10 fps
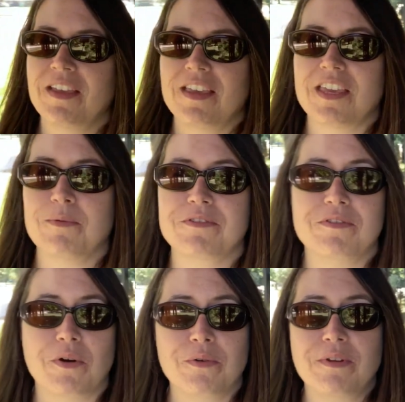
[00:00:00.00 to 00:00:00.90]
He was
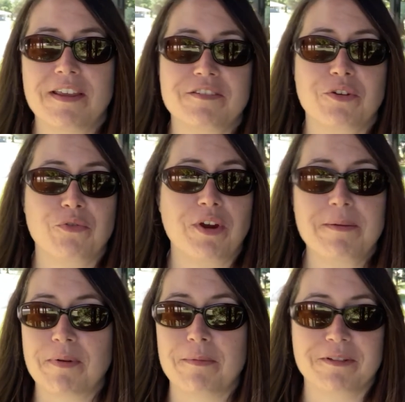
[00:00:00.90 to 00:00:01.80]
known as a
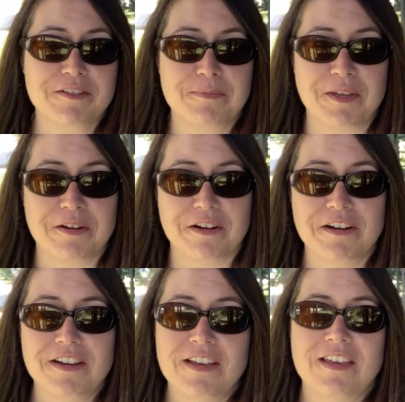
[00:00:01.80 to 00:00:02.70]
great public
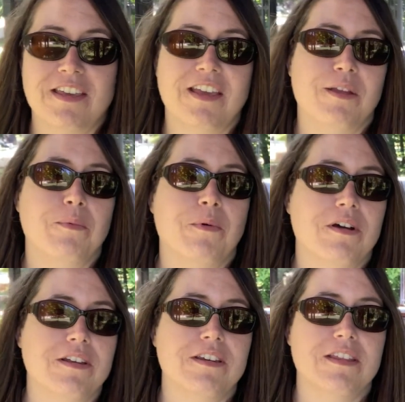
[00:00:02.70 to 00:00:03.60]
speaker. He had
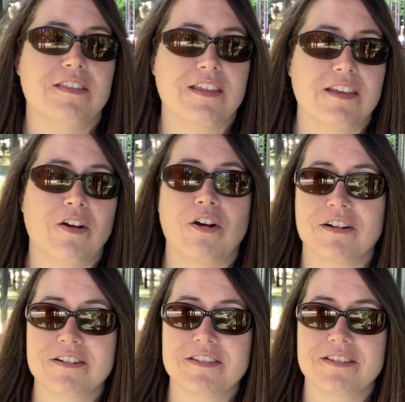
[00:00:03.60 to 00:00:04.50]
won the
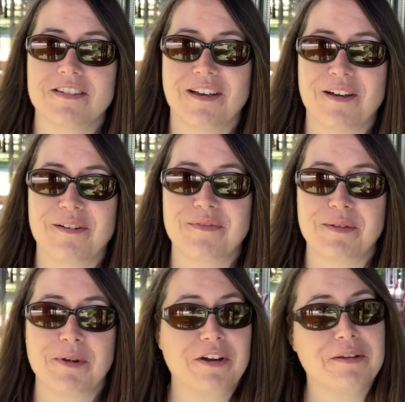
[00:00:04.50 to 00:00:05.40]
hearts of the
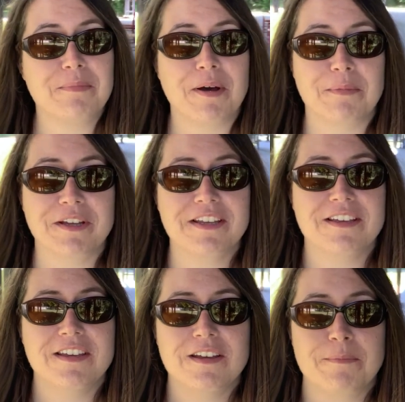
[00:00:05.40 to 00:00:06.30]
American public
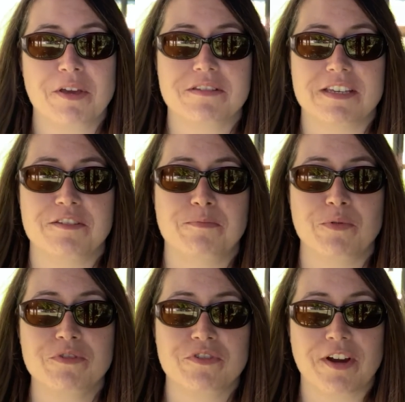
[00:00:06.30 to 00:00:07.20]
because of his
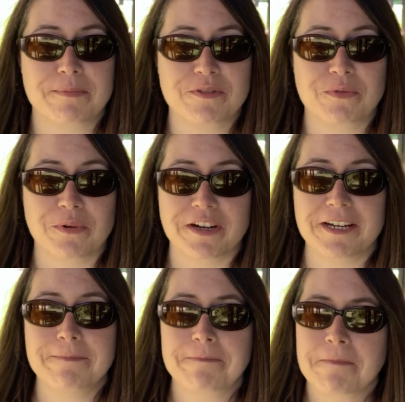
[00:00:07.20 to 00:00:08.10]
bootstrap
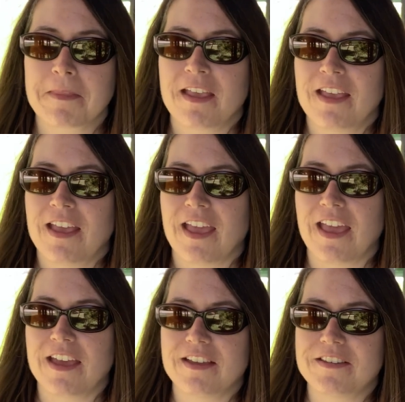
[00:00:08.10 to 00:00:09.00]
story.
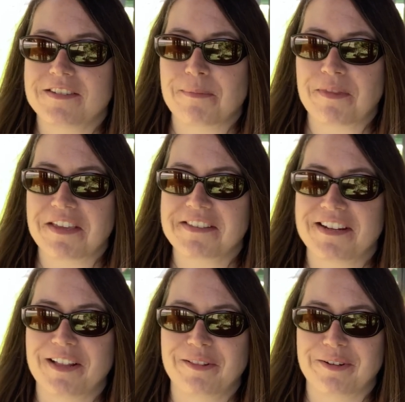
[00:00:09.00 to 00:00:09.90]
And some things that
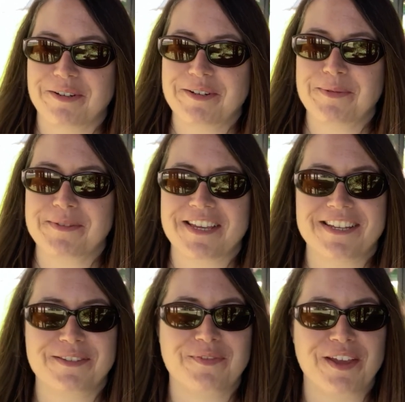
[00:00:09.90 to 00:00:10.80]
I learned was that
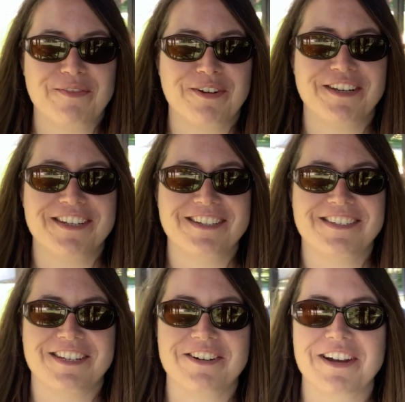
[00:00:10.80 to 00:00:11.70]
his favorite
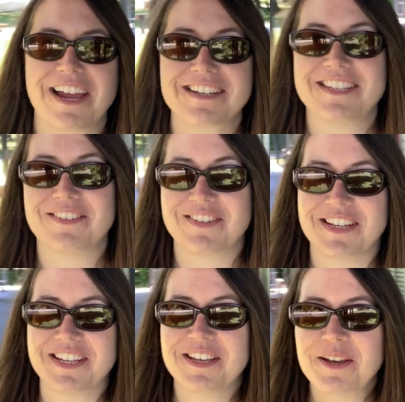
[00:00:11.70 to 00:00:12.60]
dinner
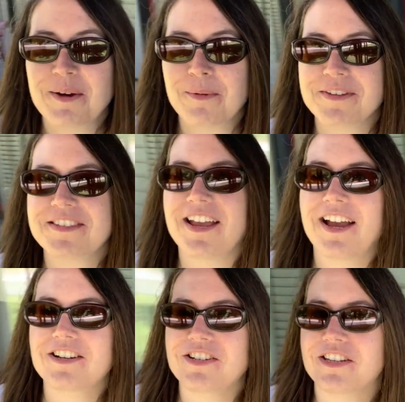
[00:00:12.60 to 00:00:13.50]
activity was to
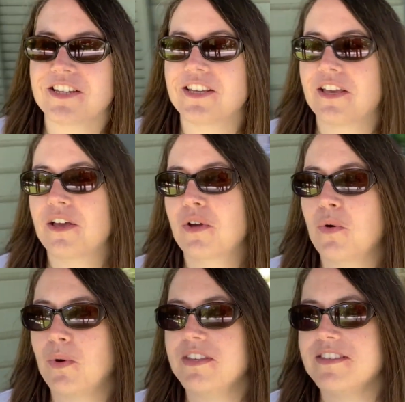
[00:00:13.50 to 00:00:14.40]
actually
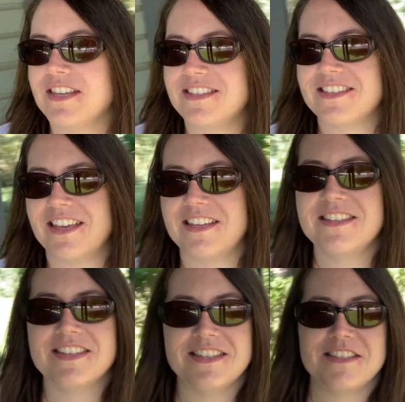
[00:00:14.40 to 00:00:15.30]
quiz his
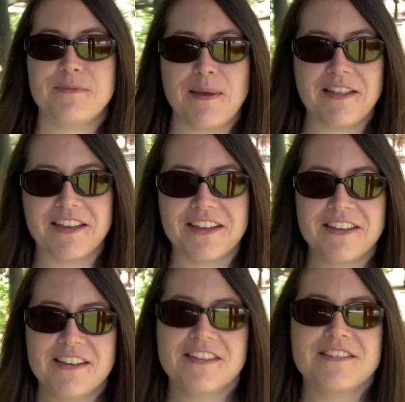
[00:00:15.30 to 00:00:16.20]
kids in spelling,
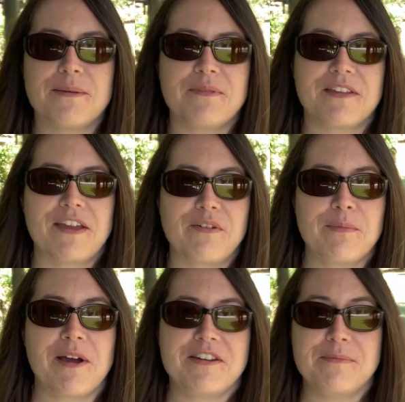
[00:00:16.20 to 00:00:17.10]
something that
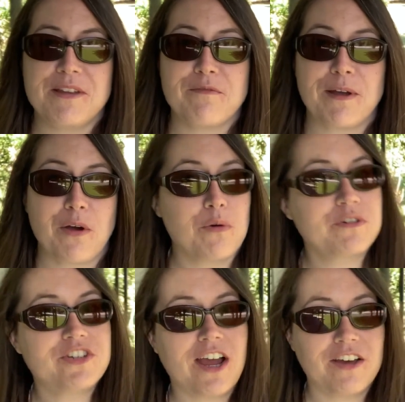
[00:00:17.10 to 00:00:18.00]
reminded me of my
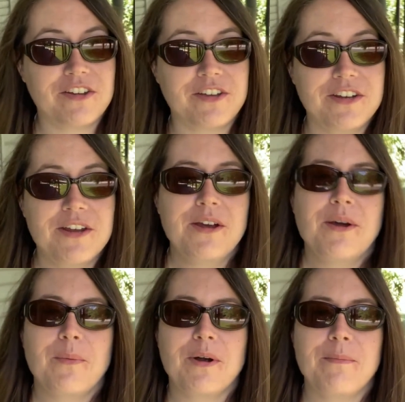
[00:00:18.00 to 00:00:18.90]
own childhood,
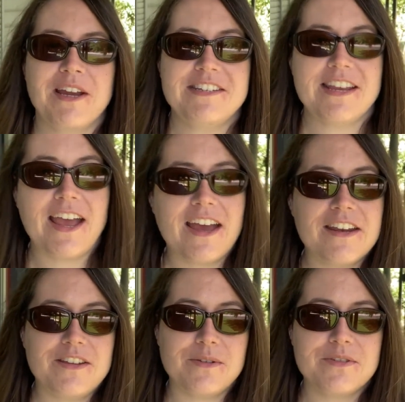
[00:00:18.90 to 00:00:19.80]
where my
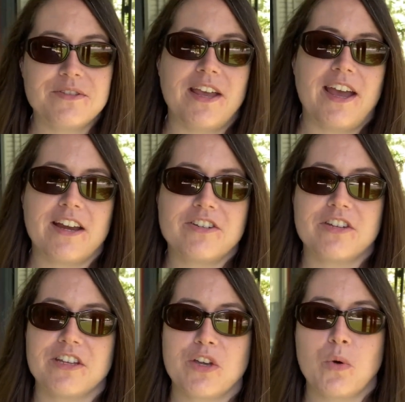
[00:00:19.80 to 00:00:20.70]
dad used to
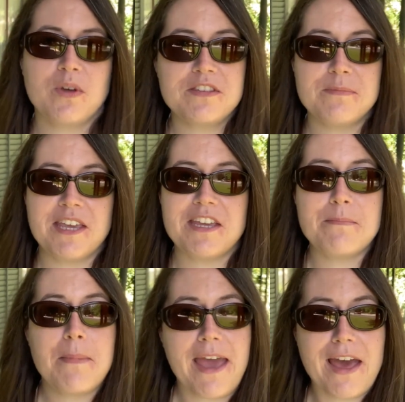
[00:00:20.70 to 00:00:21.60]
actually quiz me in
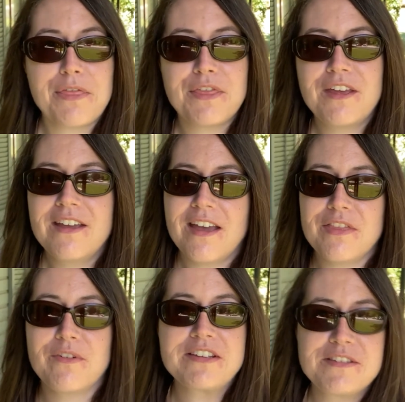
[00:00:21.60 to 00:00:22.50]
math
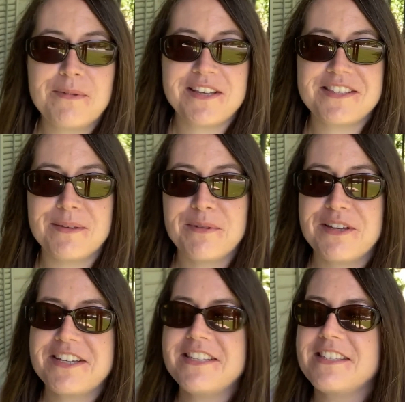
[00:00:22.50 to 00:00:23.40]
and the rest of my
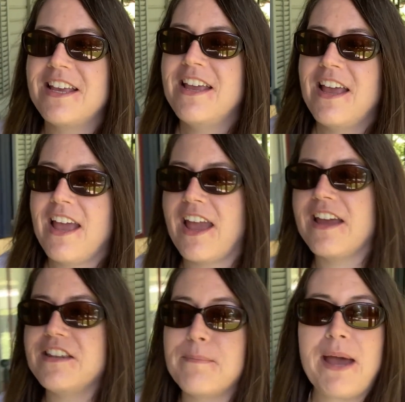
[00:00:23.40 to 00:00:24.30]
siblings
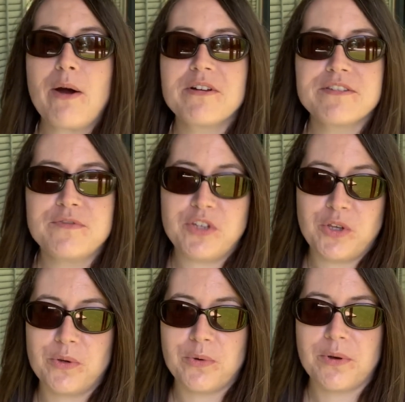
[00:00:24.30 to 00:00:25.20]
and the powers of
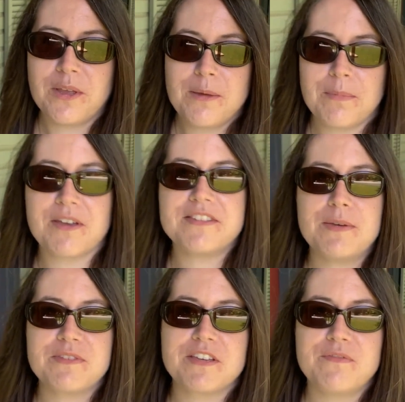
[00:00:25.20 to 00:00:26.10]
two, because
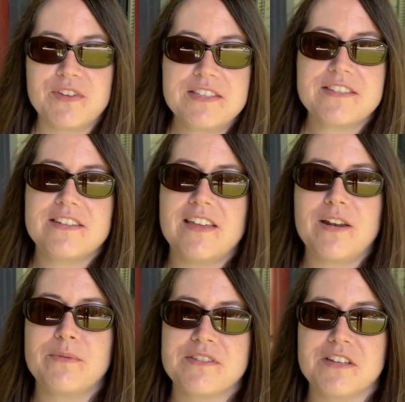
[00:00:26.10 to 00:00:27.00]
he was convinced that
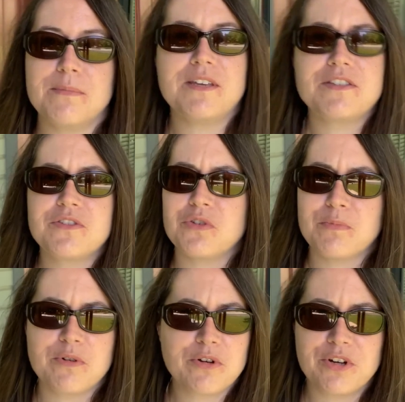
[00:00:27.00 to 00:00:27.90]
it was going to be
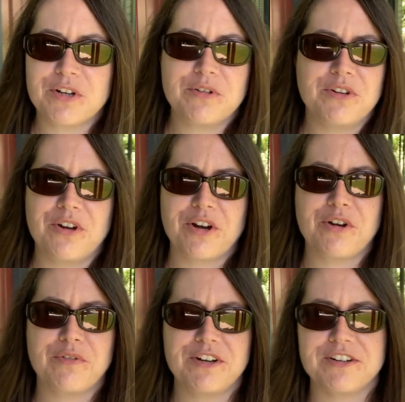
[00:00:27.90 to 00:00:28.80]
super critical in our
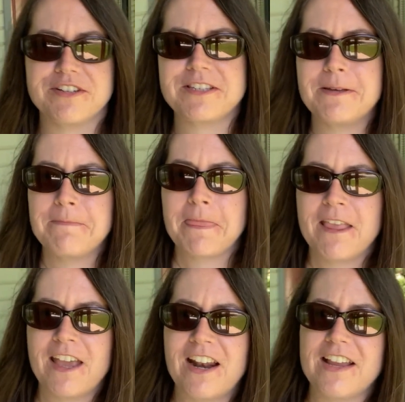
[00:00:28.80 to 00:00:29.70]
careers.
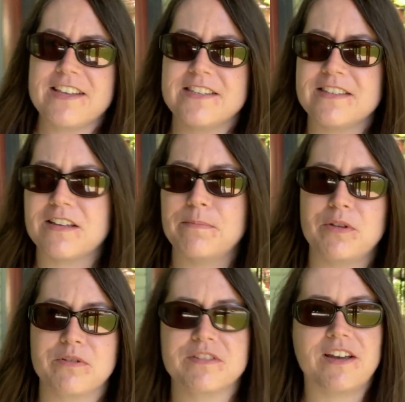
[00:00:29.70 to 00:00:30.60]
And I guess as a
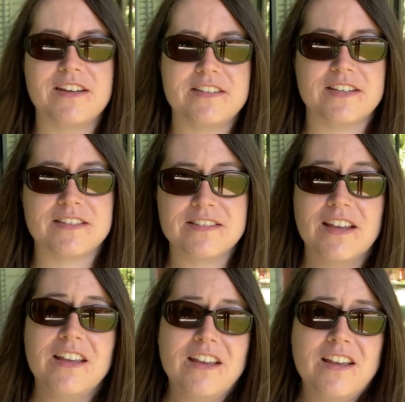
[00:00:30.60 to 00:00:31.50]
computer scientist,
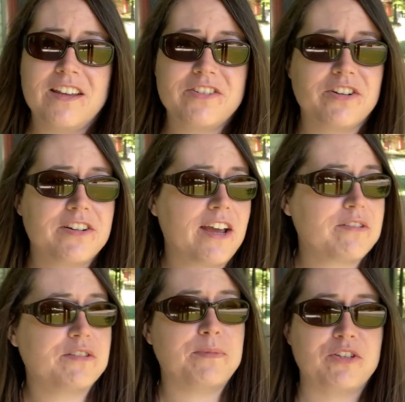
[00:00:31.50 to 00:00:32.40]
it turned
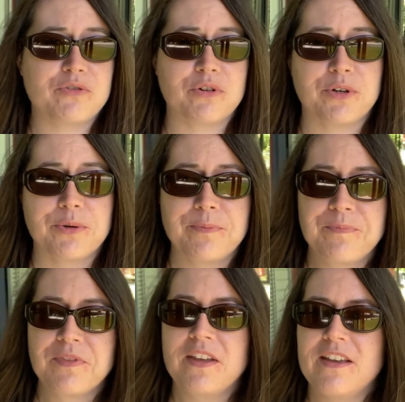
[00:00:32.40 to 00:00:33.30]
out to be true.
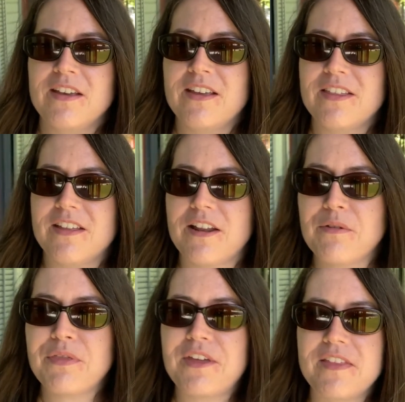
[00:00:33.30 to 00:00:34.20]

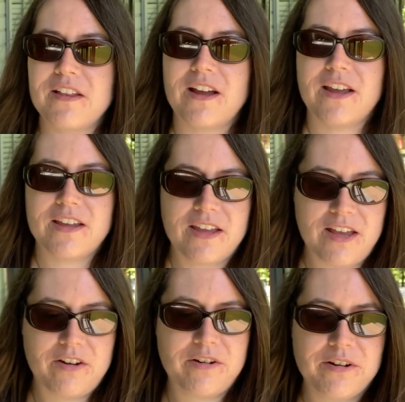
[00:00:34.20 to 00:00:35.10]
Another thing that I
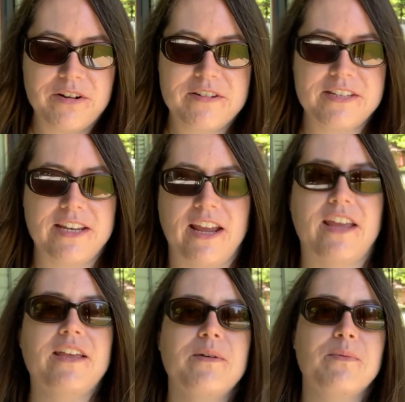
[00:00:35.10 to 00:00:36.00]
had heard
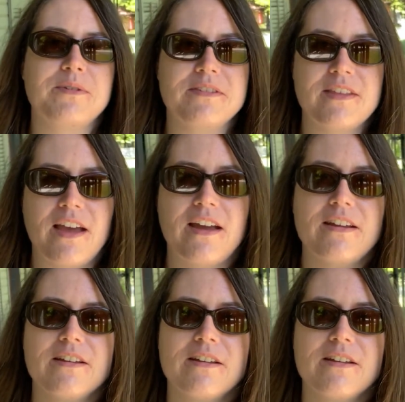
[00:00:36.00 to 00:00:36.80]
today was that